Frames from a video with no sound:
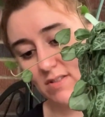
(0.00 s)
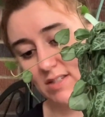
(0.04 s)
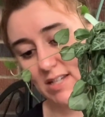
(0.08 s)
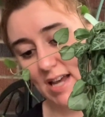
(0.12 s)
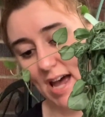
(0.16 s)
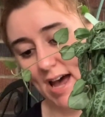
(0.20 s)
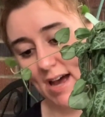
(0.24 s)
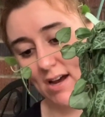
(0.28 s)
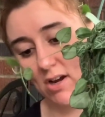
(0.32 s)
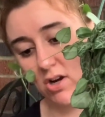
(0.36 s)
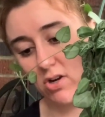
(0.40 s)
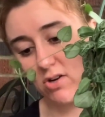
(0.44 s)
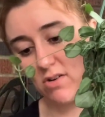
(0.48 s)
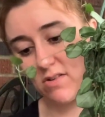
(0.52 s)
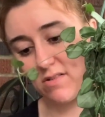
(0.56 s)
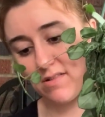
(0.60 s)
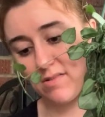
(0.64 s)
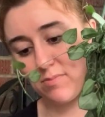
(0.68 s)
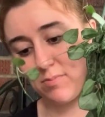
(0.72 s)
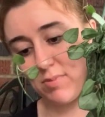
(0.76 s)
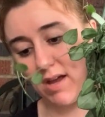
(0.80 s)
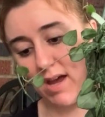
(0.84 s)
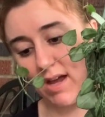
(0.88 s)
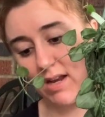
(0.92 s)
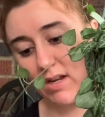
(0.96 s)
daggers,
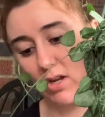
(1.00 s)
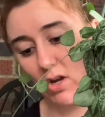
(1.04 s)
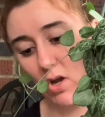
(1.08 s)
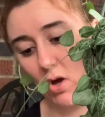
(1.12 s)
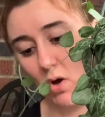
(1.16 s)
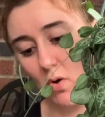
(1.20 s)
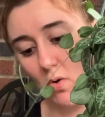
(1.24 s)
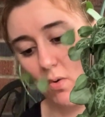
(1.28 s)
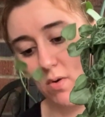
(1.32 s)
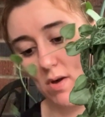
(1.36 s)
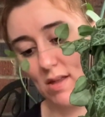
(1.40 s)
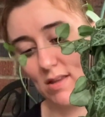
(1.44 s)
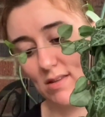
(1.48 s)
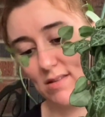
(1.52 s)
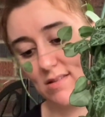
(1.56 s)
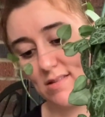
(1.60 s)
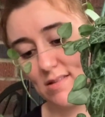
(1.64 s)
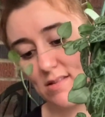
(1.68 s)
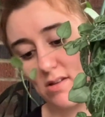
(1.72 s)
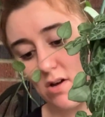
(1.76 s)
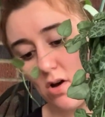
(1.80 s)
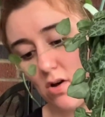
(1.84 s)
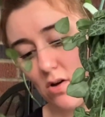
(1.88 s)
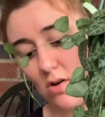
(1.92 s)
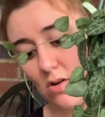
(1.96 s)
but I know it's
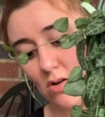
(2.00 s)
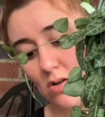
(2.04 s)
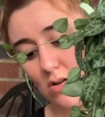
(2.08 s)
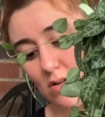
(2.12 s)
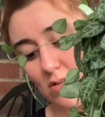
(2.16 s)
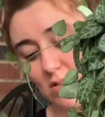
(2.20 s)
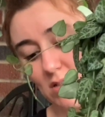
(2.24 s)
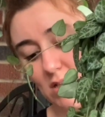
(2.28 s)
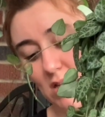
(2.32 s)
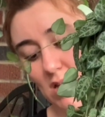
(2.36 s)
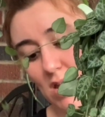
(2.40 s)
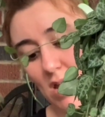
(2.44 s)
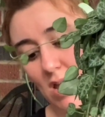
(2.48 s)
called